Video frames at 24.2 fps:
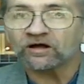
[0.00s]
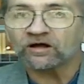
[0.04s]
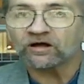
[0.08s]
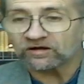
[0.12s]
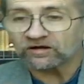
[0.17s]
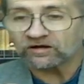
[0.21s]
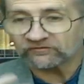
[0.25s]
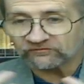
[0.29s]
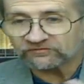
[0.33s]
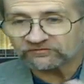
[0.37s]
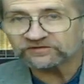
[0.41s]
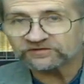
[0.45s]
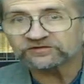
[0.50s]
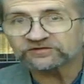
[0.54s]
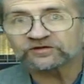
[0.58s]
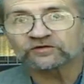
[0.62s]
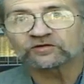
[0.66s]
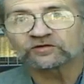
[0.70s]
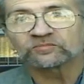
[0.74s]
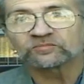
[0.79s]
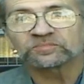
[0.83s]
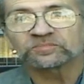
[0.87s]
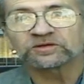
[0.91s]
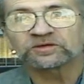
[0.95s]
our
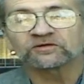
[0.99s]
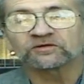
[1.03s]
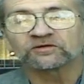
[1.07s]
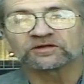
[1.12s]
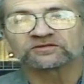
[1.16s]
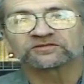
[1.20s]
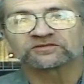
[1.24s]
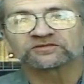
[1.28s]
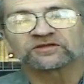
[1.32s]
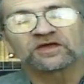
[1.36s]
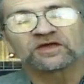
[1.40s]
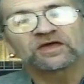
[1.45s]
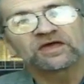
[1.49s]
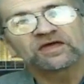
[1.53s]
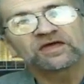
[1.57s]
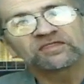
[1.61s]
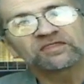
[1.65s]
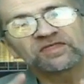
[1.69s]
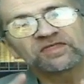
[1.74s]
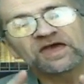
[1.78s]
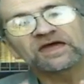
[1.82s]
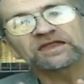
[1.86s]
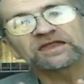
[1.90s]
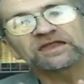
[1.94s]
physical appearance,
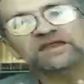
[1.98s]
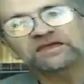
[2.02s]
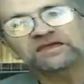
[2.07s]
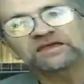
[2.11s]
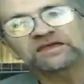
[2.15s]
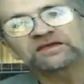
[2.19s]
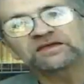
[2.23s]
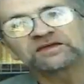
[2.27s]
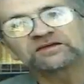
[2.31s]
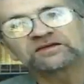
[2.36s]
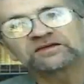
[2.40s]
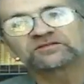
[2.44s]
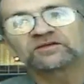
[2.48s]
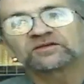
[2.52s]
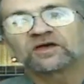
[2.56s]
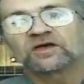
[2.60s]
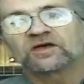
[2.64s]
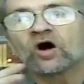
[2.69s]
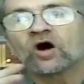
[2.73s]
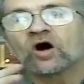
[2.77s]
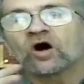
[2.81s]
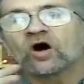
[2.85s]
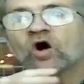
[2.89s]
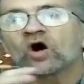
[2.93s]
that is
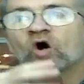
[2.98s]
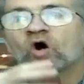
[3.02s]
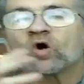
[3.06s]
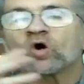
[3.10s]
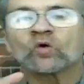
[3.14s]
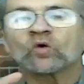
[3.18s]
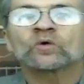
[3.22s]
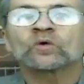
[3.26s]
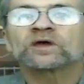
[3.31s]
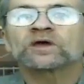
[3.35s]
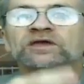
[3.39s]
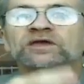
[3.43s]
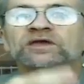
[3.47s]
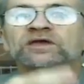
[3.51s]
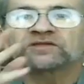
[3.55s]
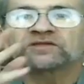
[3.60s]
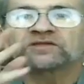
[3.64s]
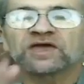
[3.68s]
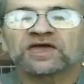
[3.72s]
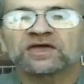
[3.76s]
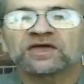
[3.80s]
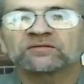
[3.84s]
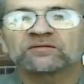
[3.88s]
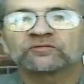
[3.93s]
always
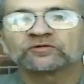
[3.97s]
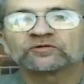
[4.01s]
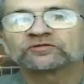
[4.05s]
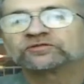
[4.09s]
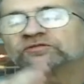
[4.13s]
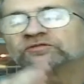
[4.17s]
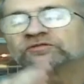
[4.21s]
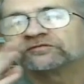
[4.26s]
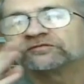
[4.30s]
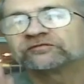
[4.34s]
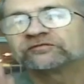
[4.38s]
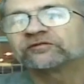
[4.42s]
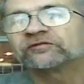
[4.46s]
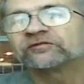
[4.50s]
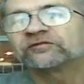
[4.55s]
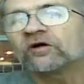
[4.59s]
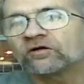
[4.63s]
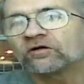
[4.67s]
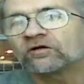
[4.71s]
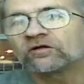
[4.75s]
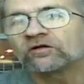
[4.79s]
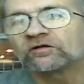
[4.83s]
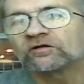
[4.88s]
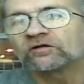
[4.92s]
able to
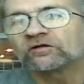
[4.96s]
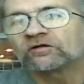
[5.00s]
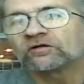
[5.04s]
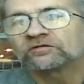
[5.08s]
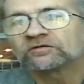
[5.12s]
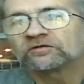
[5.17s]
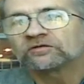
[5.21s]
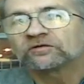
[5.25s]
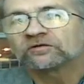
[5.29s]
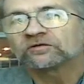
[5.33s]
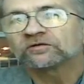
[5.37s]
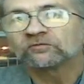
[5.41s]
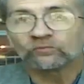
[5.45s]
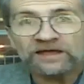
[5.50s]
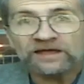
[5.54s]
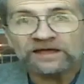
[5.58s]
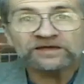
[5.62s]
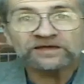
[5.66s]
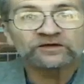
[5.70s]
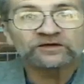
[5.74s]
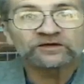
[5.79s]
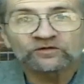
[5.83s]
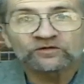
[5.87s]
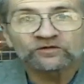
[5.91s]
fall
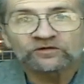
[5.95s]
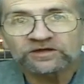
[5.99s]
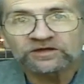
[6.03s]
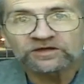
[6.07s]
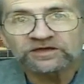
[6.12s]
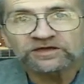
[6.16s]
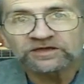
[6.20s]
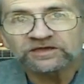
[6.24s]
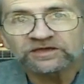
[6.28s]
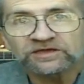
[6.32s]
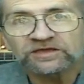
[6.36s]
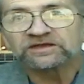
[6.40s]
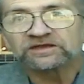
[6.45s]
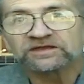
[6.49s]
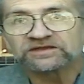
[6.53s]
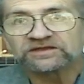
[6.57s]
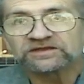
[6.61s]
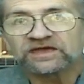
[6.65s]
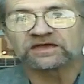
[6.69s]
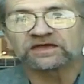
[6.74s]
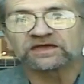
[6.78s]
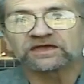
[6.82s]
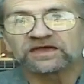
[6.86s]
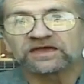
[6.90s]
regularly in a
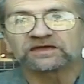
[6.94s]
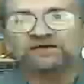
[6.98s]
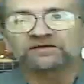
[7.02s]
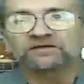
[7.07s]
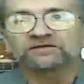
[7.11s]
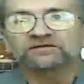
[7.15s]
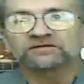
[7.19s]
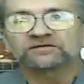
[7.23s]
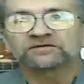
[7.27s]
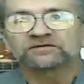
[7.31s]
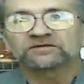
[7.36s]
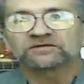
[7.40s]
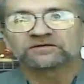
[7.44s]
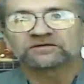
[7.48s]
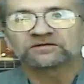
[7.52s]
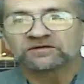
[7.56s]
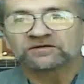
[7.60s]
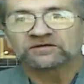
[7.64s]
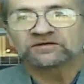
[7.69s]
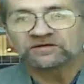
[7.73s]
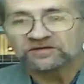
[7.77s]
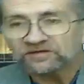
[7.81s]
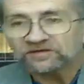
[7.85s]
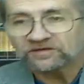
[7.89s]
day.
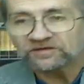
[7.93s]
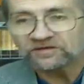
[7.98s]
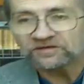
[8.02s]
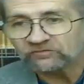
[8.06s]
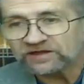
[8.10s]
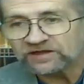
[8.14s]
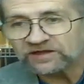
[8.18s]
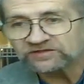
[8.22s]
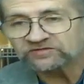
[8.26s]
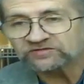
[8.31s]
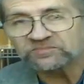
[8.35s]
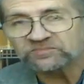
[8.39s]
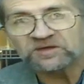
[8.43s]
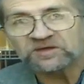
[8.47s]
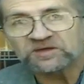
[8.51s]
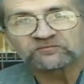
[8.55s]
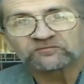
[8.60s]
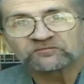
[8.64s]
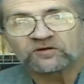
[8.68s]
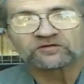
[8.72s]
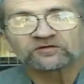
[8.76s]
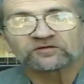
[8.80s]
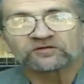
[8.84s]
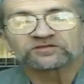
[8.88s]
A righteous man
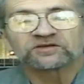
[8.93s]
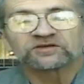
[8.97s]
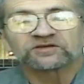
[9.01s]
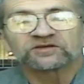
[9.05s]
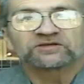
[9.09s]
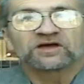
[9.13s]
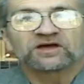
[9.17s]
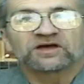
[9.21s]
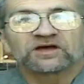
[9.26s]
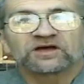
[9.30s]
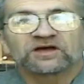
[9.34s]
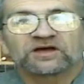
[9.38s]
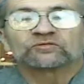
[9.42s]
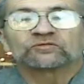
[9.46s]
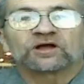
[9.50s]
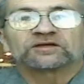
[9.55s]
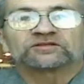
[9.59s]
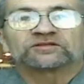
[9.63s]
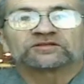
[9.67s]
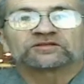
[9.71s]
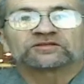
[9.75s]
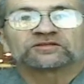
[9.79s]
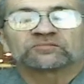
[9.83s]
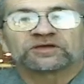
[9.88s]
falls seven times and
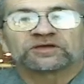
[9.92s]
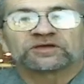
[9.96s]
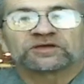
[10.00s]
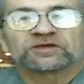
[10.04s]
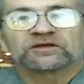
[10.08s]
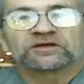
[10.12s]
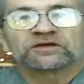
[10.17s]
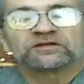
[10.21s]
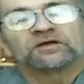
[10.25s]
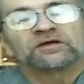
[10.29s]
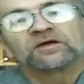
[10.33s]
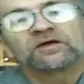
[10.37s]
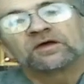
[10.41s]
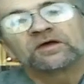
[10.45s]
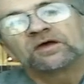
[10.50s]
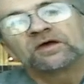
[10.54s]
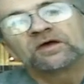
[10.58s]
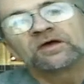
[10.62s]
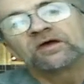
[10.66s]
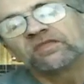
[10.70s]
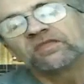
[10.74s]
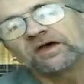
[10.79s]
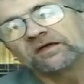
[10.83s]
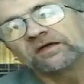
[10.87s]
rises up again.
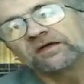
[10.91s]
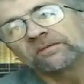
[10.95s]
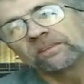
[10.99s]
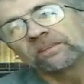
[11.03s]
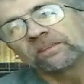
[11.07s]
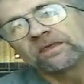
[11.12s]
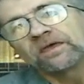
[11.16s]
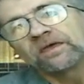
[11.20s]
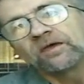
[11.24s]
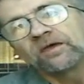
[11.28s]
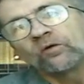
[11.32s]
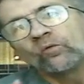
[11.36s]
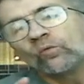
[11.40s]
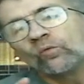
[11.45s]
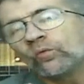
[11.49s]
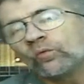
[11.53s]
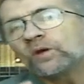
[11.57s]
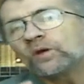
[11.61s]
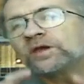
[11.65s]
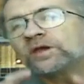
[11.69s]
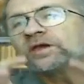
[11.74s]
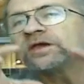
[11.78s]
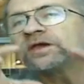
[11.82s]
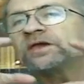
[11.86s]
That
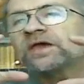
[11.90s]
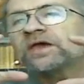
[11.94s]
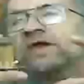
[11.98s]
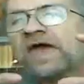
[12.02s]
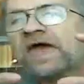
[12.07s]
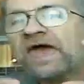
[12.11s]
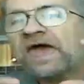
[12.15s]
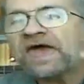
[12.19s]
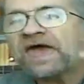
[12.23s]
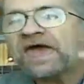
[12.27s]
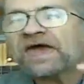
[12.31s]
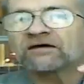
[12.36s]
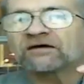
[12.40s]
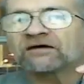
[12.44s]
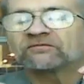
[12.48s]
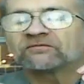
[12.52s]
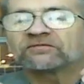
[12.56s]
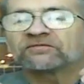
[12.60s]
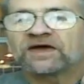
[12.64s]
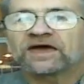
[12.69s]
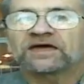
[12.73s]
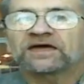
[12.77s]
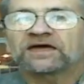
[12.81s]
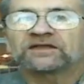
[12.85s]
we have
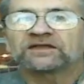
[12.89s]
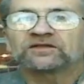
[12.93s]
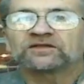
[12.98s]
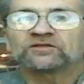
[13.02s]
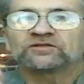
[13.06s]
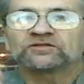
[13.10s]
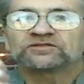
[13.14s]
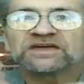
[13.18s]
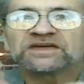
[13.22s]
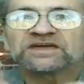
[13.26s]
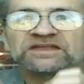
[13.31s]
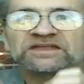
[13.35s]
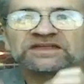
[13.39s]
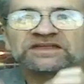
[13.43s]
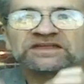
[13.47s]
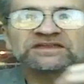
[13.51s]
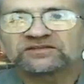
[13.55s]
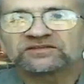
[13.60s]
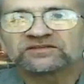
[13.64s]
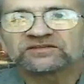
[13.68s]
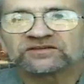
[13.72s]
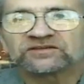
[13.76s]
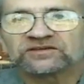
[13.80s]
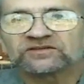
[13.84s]
that
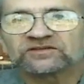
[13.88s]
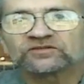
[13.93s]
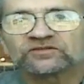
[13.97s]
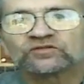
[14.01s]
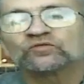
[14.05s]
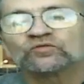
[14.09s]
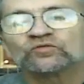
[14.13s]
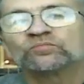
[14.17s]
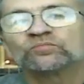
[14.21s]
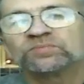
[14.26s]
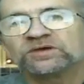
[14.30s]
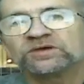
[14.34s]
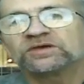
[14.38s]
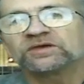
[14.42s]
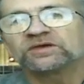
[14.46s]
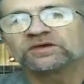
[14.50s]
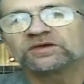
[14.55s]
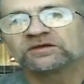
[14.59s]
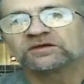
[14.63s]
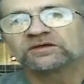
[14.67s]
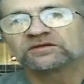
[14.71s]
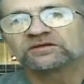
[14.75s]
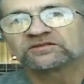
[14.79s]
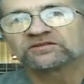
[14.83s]
tendency to
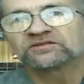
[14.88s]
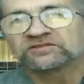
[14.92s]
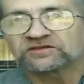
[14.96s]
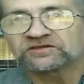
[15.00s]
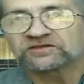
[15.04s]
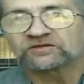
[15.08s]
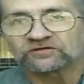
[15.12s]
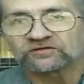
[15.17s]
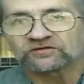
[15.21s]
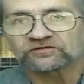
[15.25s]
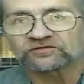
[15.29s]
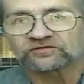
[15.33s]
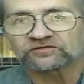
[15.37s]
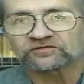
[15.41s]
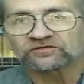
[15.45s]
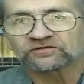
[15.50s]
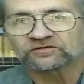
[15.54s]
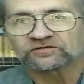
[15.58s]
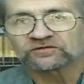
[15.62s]
be sinners